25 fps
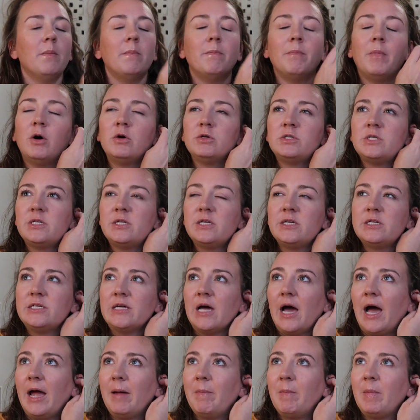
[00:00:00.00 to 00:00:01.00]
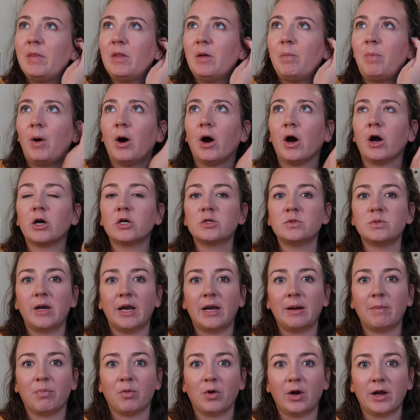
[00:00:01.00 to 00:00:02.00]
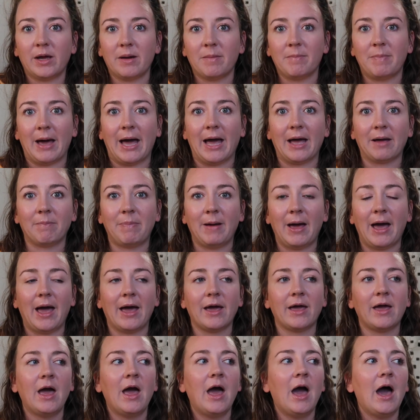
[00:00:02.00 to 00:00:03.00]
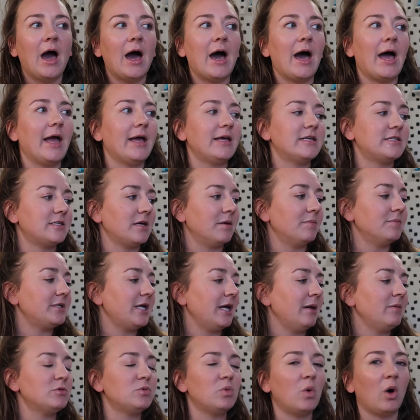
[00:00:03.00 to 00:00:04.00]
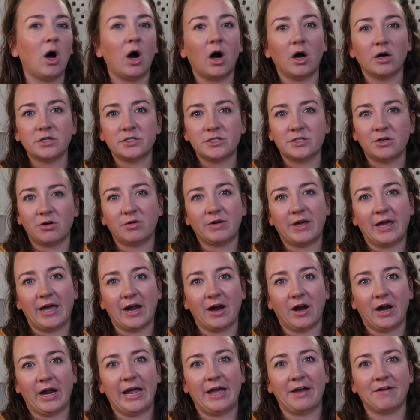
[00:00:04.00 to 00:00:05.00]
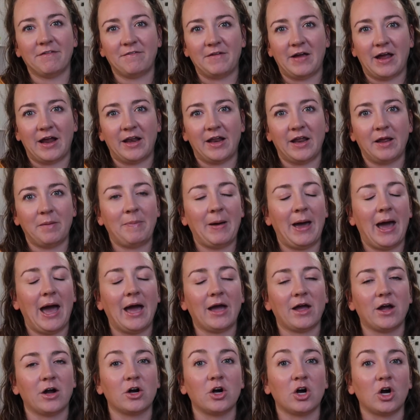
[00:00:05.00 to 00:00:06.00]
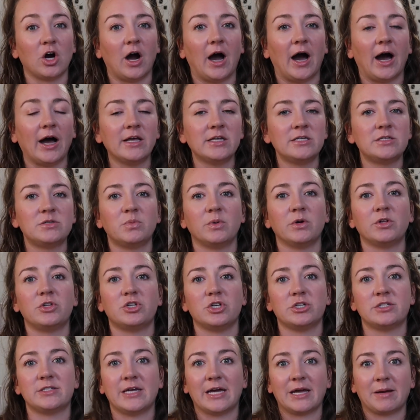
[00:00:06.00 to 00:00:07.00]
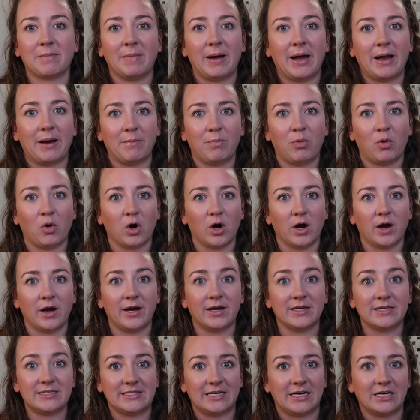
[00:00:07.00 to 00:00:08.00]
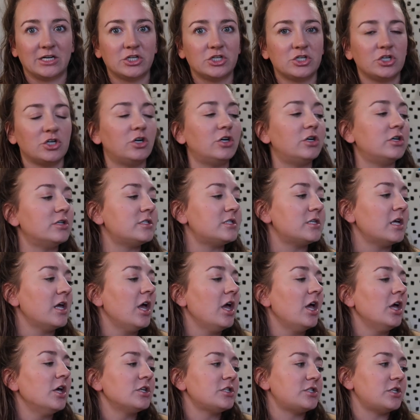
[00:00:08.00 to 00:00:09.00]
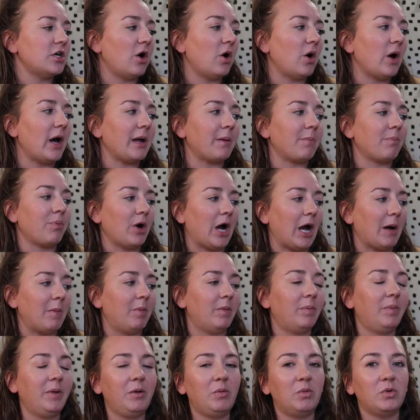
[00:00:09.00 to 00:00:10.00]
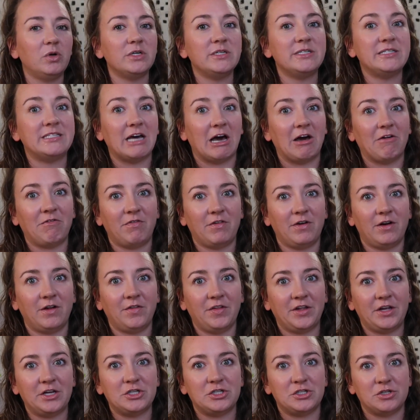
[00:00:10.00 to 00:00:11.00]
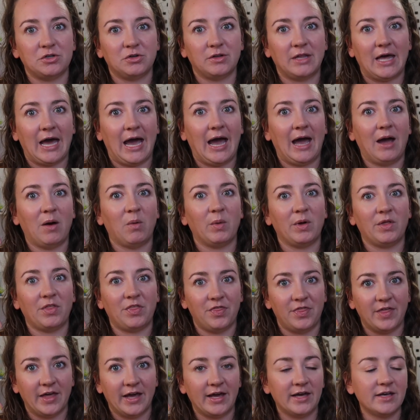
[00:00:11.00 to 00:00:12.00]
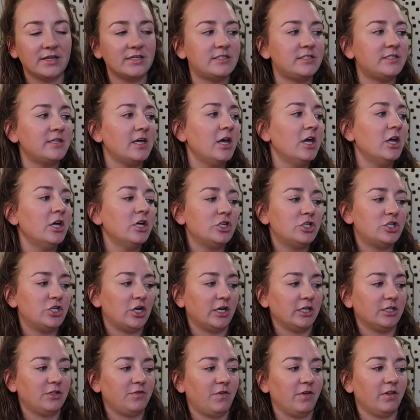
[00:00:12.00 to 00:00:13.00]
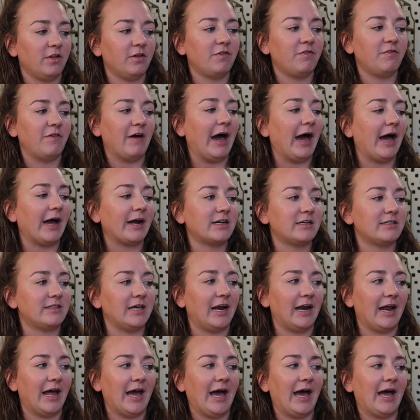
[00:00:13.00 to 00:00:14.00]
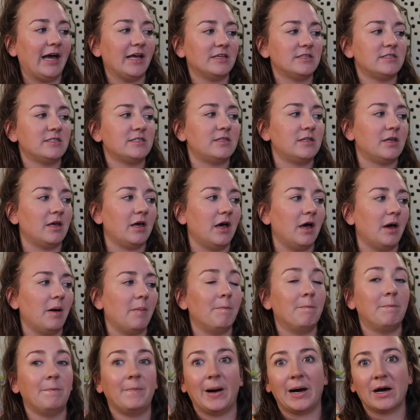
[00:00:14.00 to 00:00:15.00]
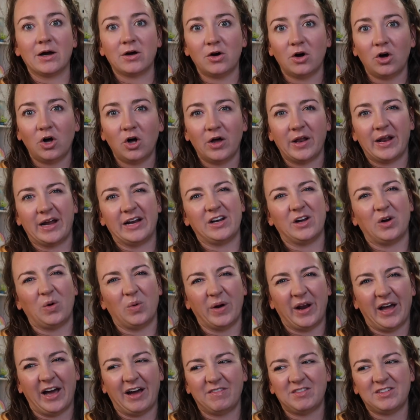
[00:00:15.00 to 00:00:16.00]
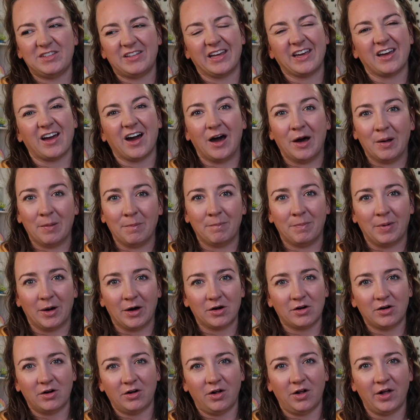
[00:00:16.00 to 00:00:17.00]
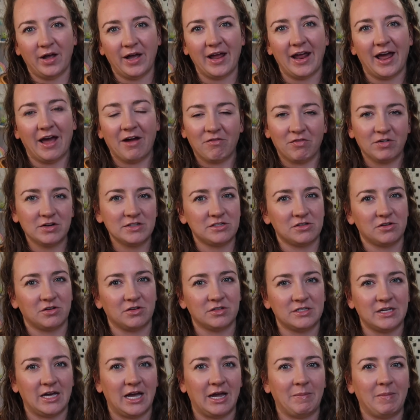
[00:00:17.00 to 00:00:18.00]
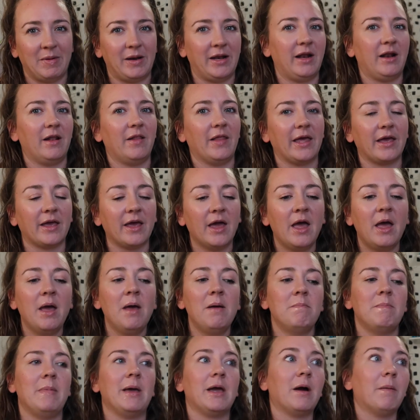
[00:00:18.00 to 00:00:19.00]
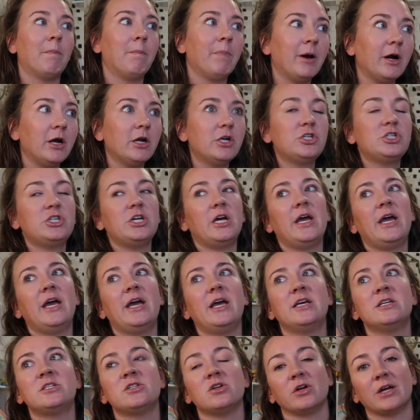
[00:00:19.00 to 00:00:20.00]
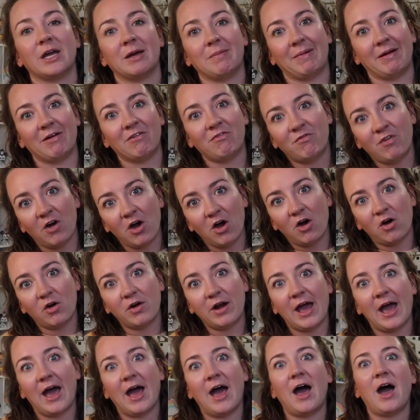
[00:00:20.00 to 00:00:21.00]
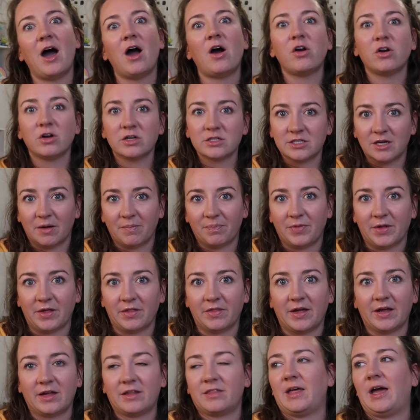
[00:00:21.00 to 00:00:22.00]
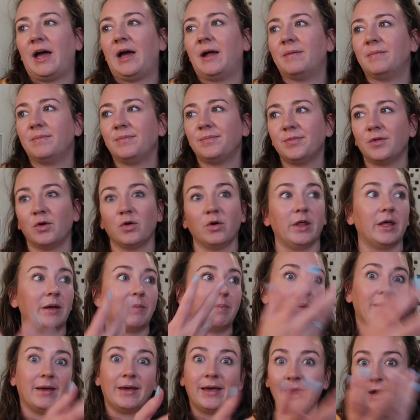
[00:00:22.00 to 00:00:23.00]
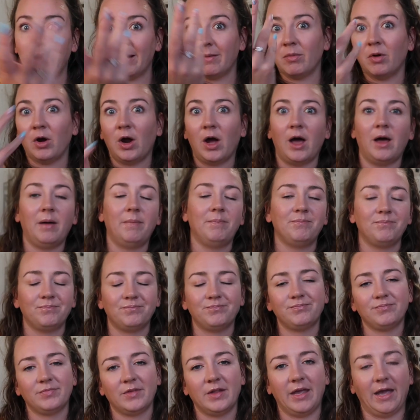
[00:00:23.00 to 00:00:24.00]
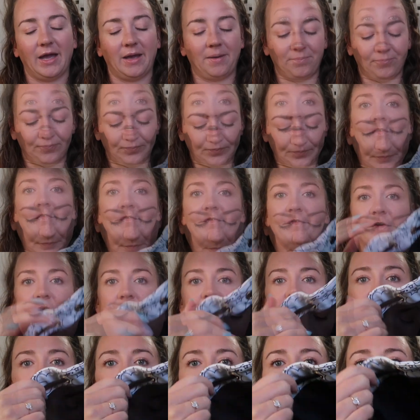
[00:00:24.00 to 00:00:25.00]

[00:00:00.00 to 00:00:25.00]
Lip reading: most of the time in the parks when I bring a backpack, I sometimes will also carry a fanny pack across with just like my important essentials. So I probably would definitely do that with this, just for the fact that it has the buckle, and I don't want to have to like unbuckle it every single time I need to like make a purchase or get my phone out or something like that. Or like my camera. Yeah. So first,